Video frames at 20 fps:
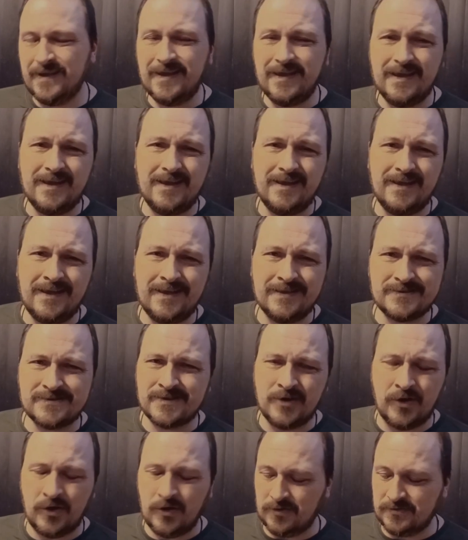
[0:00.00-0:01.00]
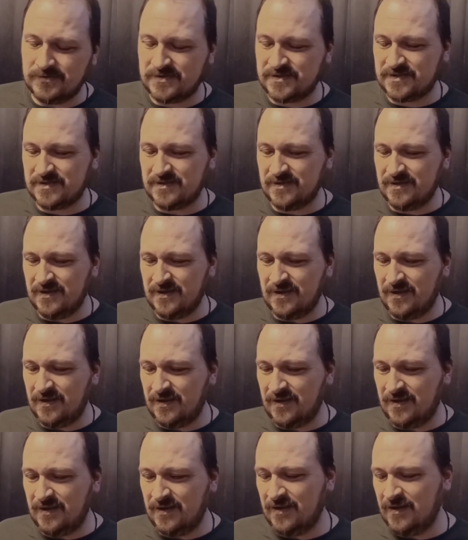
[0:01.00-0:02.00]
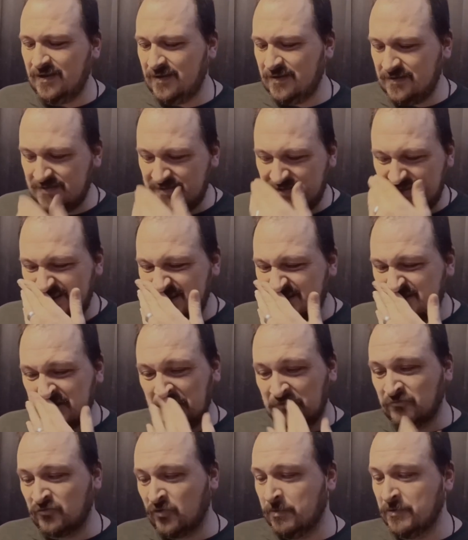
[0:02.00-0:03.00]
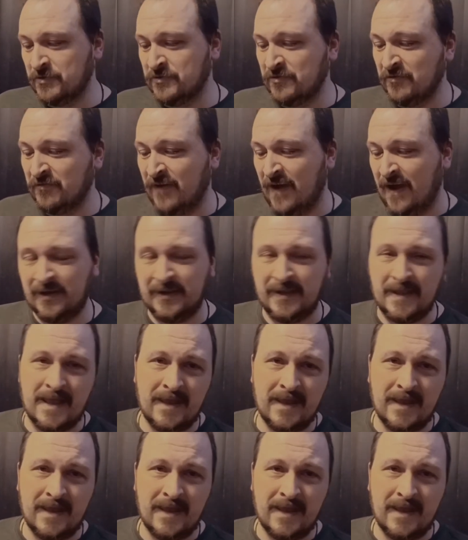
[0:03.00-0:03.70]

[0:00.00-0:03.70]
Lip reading: It's got Robert Duvall in it.